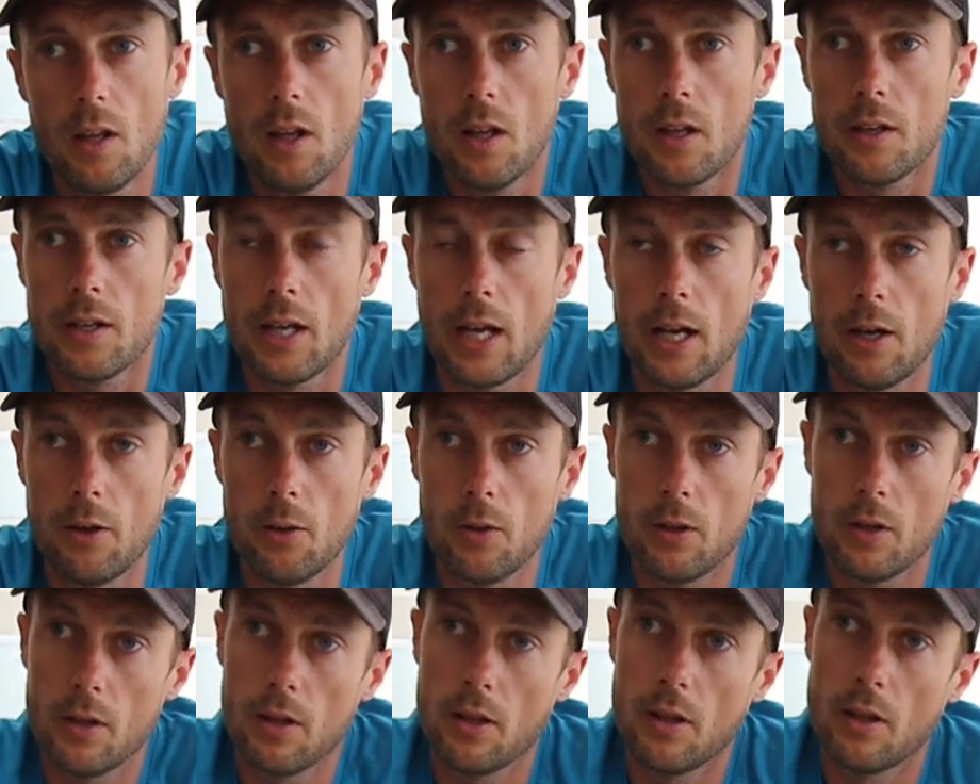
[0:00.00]

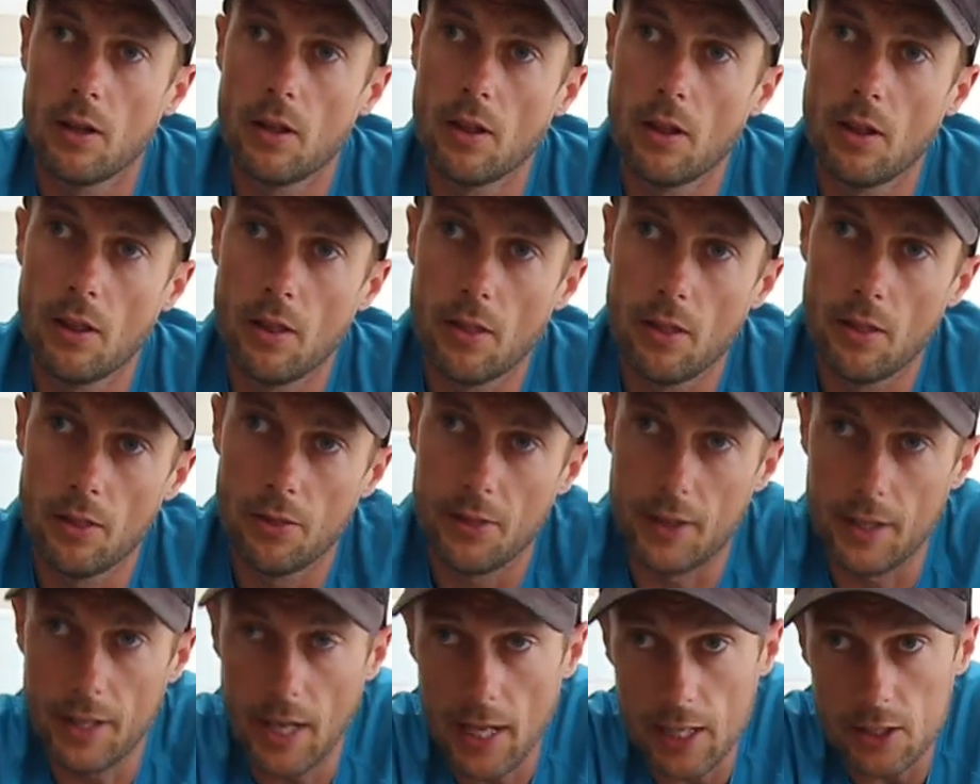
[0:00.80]
Now,
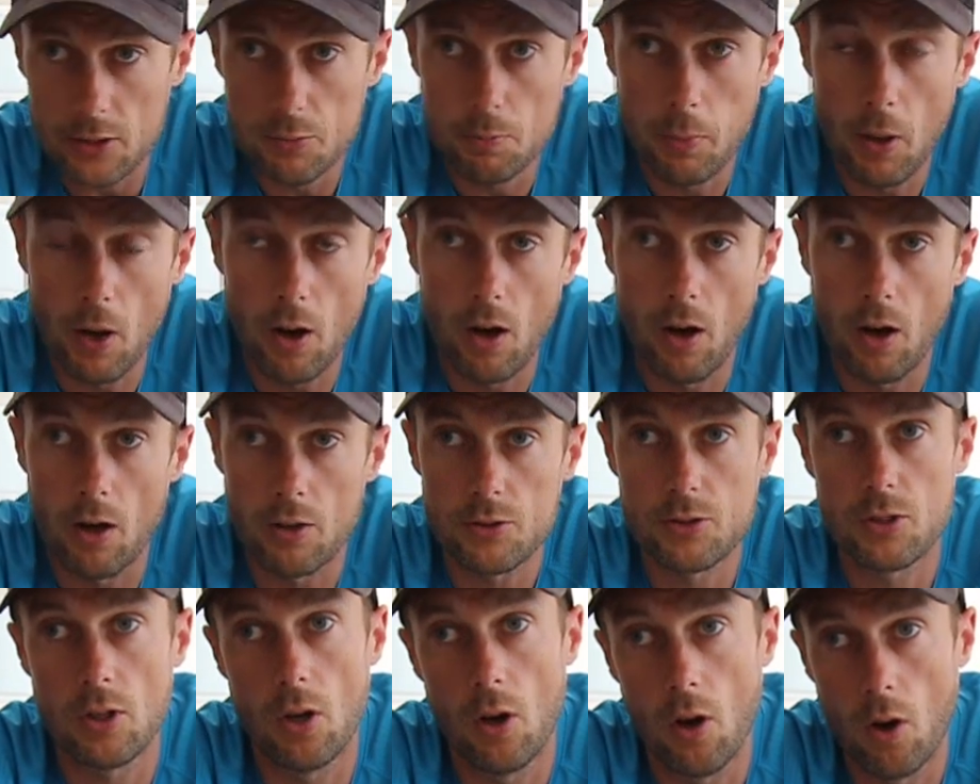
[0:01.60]
the next
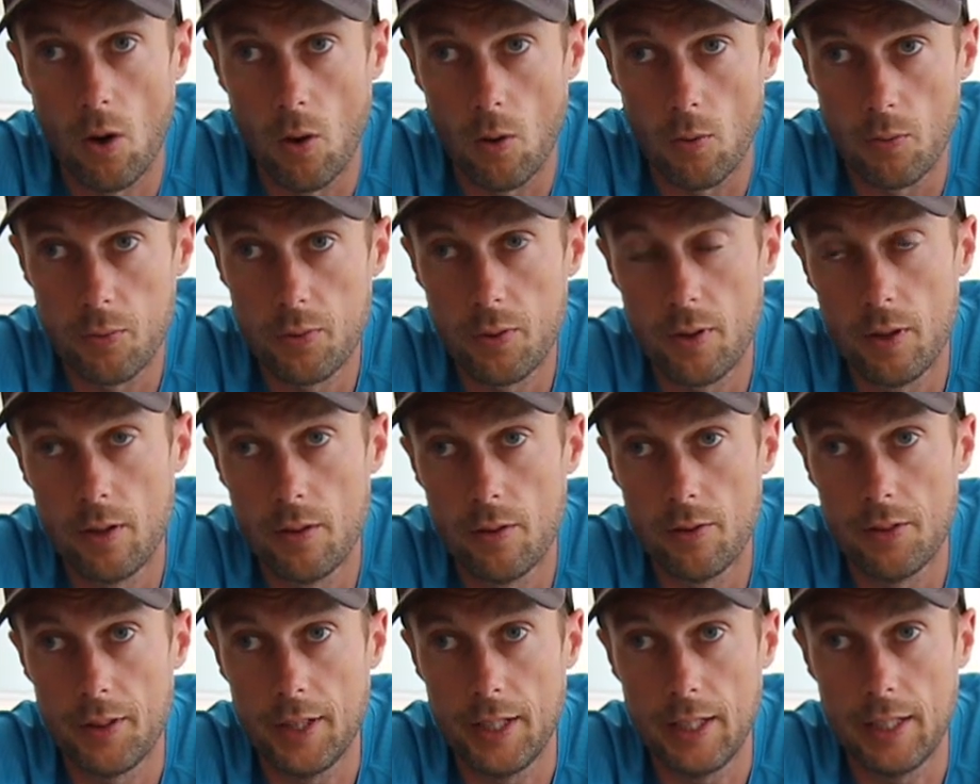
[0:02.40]
part of
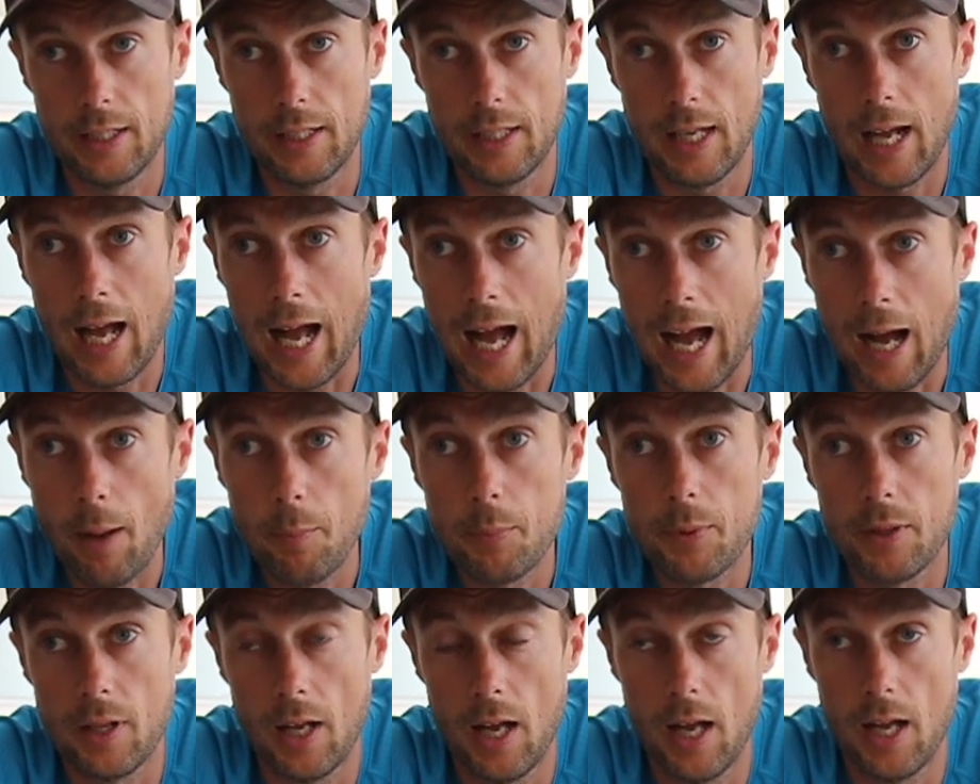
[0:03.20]
the app,
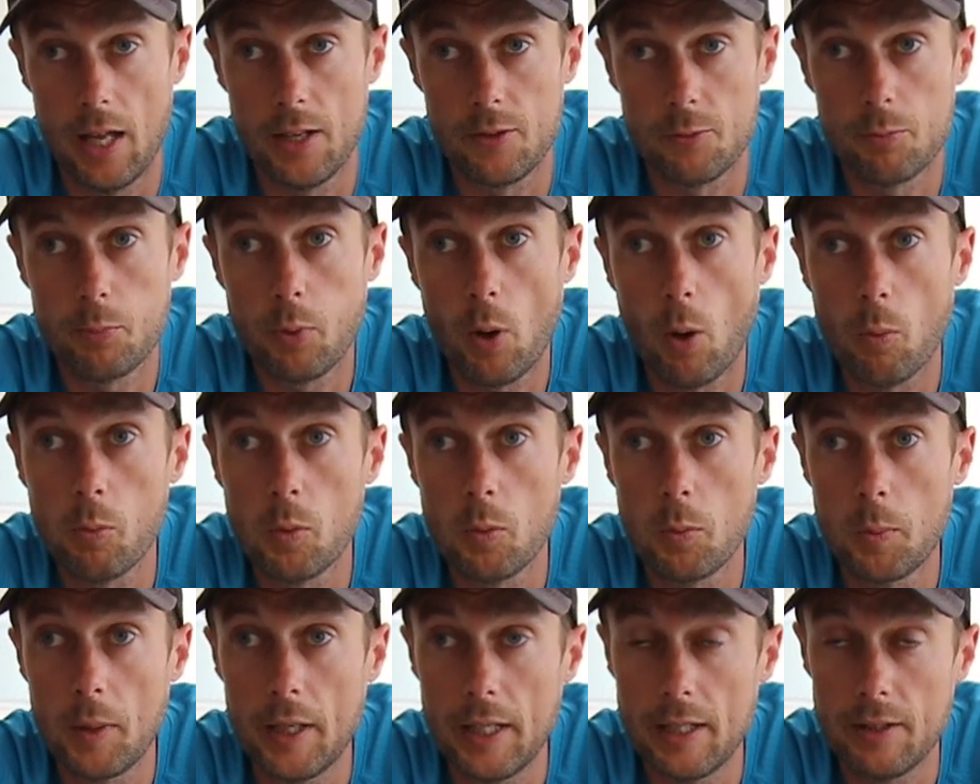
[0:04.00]
and
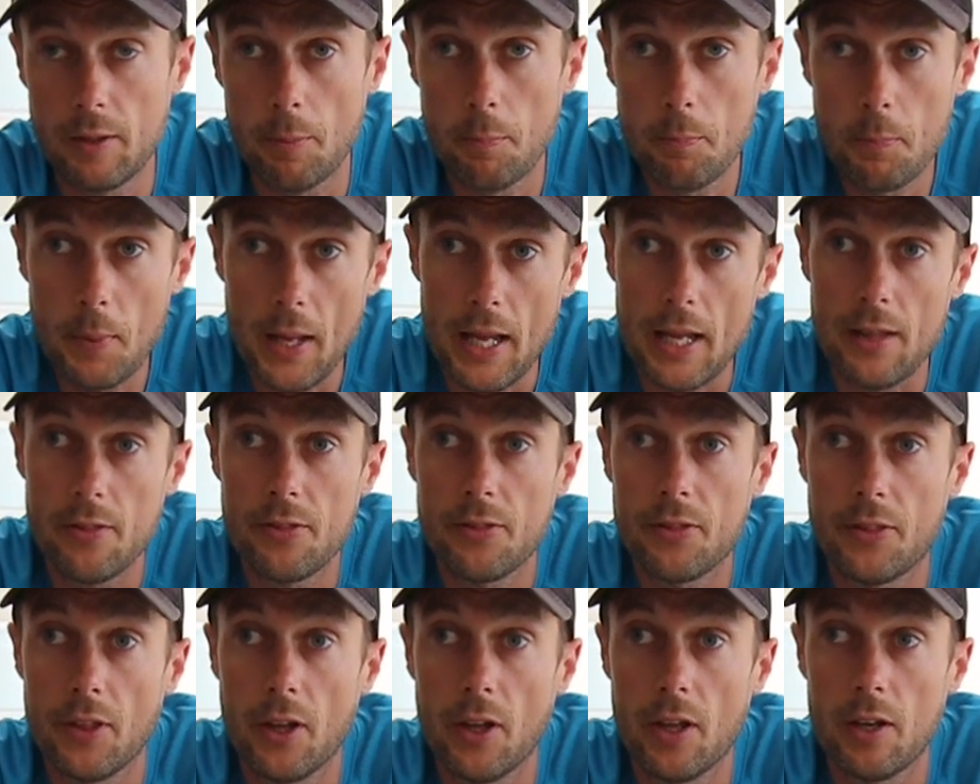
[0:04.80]
probably the
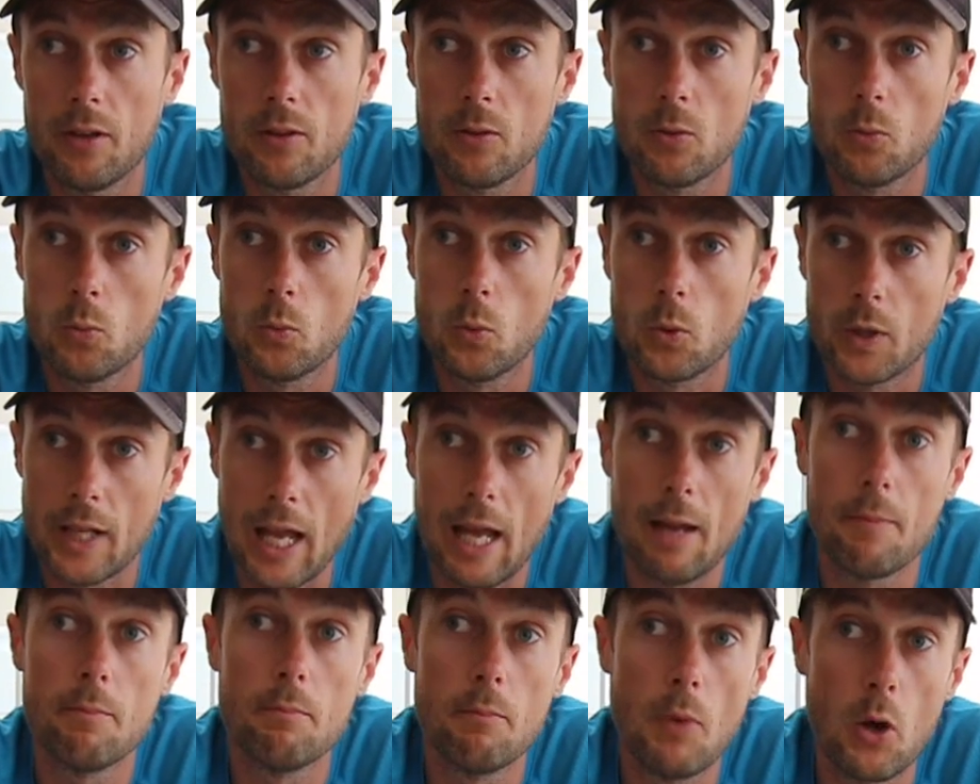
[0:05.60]
bit that will
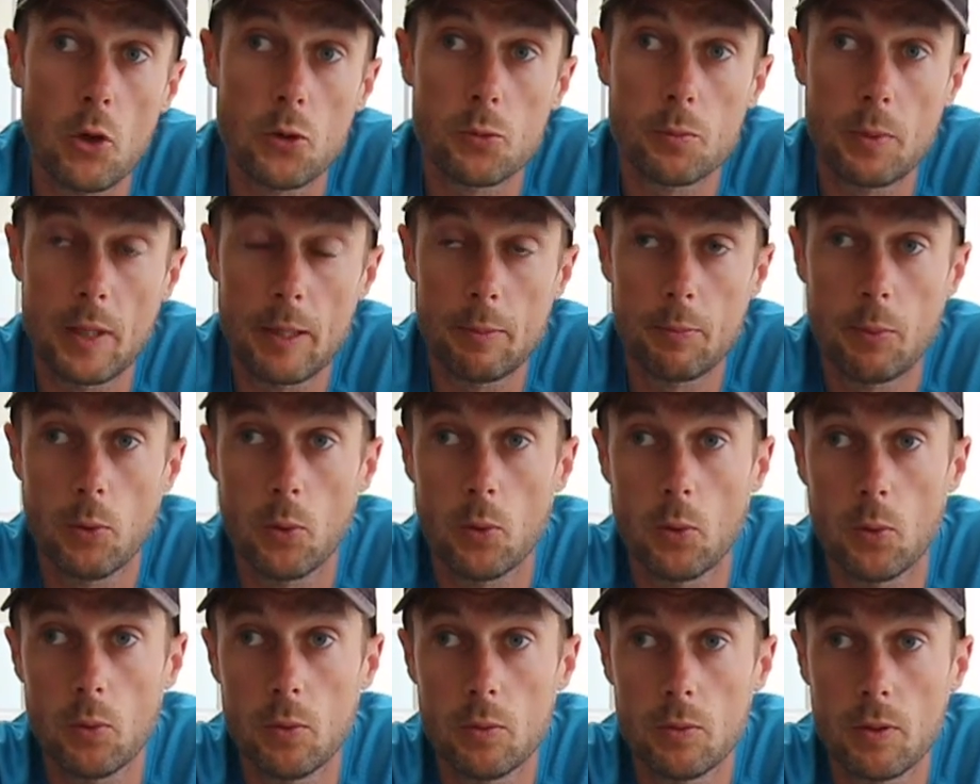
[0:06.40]
get most
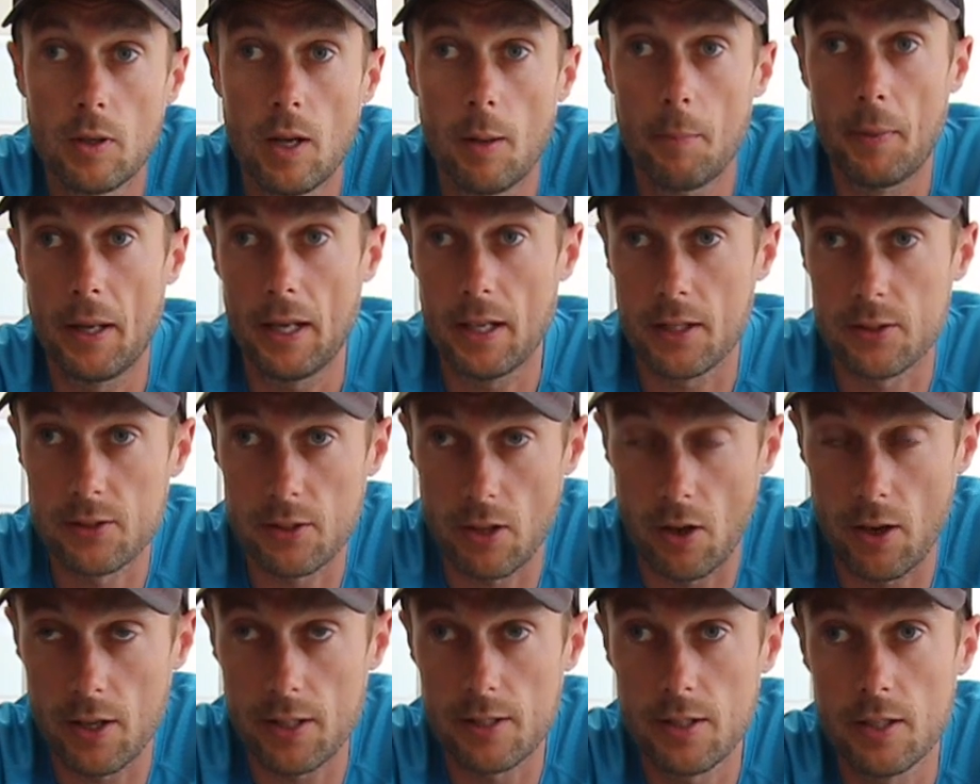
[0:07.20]
people a bit
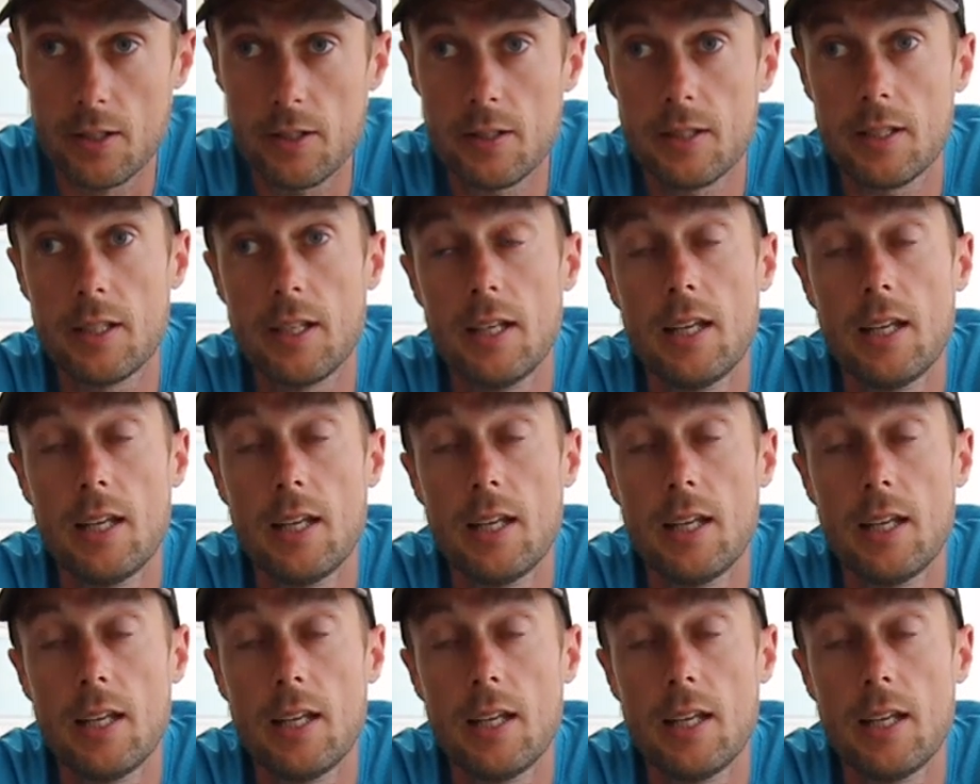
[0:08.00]
excited,